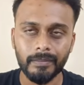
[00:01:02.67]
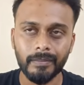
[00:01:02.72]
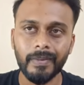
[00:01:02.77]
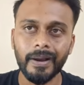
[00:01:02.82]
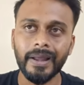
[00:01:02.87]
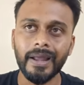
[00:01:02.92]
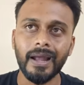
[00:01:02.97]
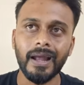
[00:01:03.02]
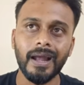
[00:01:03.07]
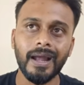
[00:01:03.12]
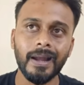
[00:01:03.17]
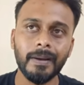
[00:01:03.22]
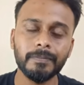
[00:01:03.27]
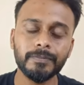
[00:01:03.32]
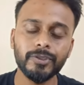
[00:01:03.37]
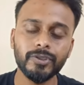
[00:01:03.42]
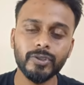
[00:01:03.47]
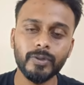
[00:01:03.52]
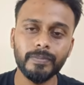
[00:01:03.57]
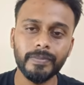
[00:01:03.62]
My
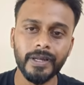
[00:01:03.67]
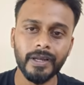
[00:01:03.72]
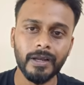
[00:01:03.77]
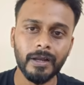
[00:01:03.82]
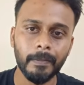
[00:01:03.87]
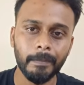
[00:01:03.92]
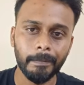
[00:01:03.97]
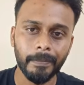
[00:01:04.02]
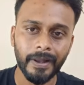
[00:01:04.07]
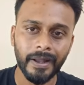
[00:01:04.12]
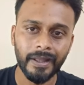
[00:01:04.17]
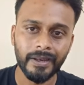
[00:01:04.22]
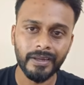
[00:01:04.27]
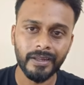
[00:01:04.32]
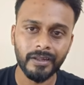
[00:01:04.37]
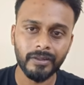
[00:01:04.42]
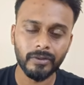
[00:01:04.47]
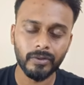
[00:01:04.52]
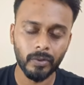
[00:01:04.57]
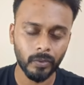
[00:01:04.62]
app should be a
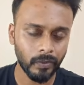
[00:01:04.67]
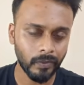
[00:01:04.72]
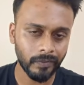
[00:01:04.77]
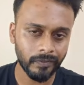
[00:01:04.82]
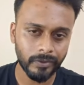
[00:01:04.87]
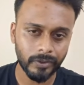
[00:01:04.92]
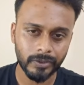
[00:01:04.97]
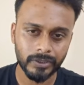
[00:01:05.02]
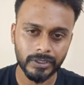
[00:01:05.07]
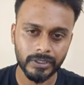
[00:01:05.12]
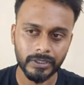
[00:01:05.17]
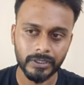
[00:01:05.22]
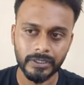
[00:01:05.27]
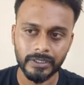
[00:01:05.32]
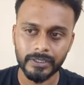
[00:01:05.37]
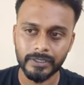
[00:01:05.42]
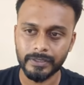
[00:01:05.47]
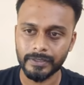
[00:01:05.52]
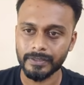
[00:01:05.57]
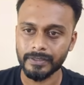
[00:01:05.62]
companion throughout your
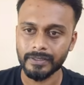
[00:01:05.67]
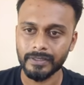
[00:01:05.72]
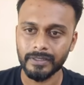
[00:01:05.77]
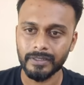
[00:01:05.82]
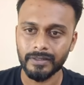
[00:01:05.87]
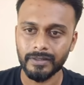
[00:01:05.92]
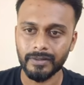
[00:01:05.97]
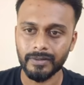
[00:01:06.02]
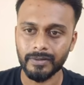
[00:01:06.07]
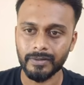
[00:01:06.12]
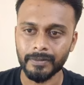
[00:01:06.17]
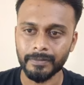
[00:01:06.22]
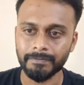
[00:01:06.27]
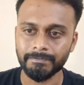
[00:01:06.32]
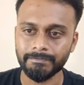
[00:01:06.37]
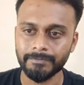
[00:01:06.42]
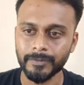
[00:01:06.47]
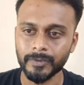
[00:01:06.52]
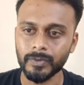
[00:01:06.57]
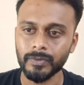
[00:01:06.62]
journey.
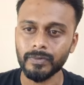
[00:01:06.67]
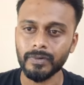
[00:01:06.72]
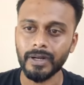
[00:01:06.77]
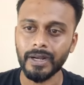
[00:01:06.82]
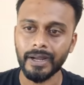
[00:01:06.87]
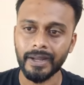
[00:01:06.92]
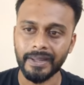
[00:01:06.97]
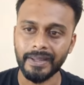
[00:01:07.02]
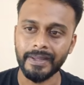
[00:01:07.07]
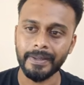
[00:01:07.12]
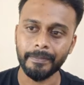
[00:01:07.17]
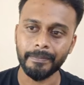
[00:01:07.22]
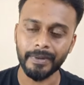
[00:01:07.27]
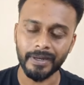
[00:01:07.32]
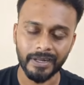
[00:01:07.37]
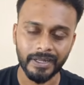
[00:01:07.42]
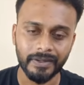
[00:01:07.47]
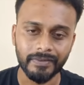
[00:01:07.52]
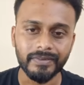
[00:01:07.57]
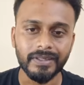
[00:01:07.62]
So I
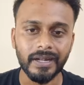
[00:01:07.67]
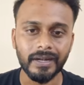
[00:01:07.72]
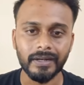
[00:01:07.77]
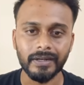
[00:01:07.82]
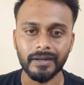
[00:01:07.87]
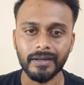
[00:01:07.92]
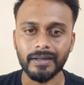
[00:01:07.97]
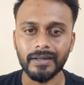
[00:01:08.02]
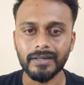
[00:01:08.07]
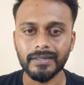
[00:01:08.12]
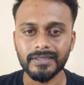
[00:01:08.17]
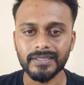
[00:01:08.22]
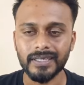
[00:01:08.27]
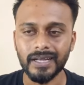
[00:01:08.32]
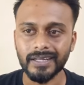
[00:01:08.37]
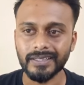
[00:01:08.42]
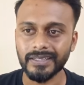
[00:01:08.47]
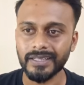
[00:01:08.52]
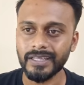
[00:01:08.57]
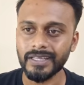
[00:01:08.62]
believe that
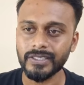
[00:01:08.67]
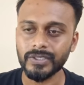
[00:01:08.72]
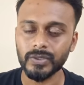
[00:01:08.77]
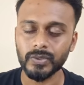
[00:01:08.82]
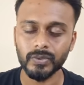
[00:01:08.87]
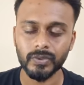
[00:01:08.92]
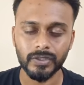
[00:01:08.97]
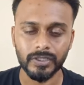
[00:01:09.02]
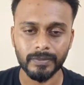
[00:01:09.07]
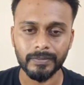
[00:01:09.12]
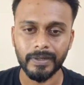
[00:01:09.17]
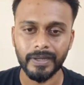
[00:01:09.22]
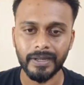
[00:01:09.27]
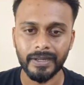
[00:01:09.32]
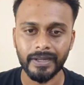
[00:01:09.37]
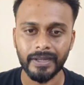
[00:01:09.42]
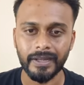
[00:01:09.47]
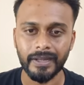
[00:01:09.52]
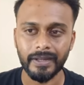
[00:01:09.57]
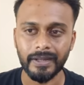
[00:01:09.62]
Saati suits
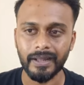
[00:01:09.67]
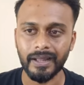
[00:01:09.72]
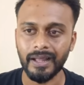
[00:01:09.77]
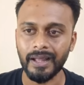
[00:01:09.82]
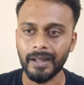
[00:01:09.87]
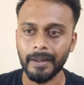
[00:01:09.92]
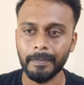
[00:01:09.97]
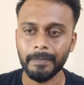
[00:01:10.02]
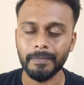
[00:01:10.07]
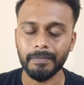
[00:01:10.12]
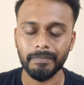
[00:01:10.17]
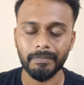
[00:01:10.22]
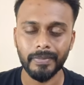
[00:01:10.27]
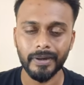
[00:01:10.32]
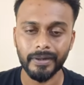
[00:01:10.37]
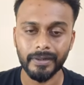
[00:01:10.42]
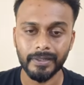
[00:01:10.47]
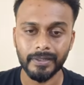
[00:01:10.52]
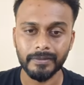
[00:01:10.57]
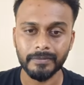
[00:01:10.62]
my app
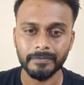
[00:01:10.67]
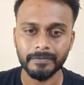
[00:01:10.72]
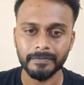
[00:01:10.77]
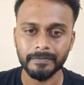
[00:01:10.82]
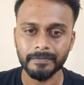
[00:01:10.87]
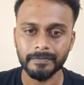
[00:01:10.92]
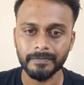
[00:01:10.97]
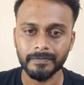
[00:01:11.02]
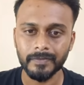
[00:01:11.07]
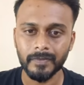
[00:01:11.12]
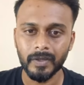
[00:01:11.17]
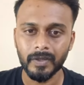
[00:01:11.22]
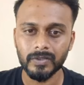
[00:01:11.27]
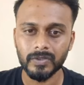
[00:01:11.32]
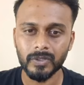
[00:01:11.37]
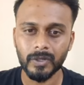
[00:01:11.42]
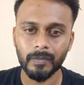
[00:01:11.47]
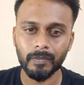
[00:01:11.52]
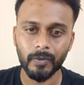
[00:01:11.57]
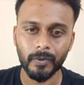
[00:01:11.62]
better.
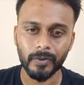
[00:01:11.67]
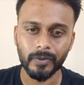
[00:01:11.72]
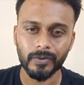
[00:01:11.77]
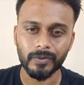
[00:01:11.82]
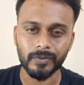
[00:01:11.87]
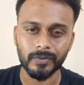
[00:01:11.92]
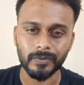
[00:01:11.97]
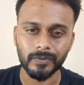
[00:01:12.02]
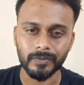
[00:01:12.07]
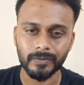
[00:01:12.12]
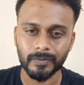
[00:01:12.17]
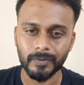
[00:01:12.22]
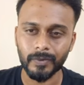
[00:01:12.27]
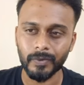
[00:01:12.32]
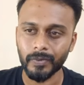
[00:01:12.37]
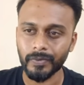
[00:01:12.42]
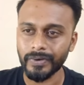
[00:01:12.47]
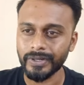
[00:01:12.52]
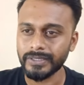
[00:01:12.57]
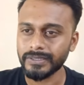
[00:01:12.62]
So I'm going to
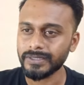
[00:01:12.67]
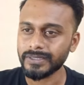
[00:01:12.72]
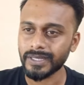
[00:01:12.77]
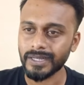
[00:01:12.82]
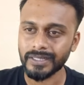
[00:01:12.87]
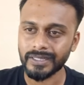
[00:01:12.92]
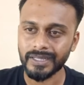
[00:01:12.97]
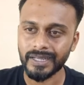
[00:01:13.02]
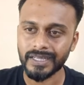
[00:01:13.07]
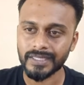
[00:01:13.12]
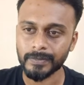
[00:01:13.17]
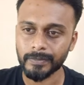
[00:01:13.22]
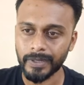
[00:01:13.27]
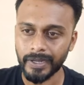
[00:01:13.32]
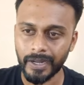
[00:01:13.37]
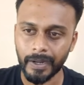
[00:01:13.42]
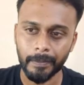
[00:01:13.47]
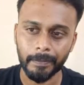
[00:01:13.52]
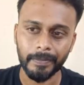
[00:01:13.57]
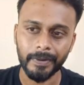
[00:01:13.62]
go with Saati as
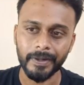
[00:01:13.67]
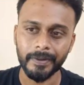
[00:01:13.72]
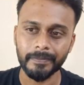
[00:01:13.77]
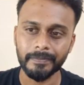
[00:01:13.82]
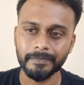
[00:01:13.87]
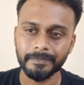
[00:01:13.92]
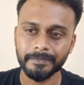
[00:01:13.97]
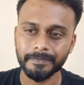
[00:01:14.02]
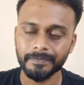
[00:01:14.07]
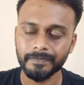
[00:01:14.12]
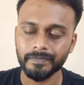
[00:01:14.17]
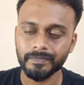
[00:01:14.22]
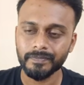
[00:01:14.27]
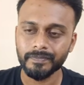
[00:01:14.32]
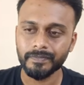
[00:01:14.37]
my app name.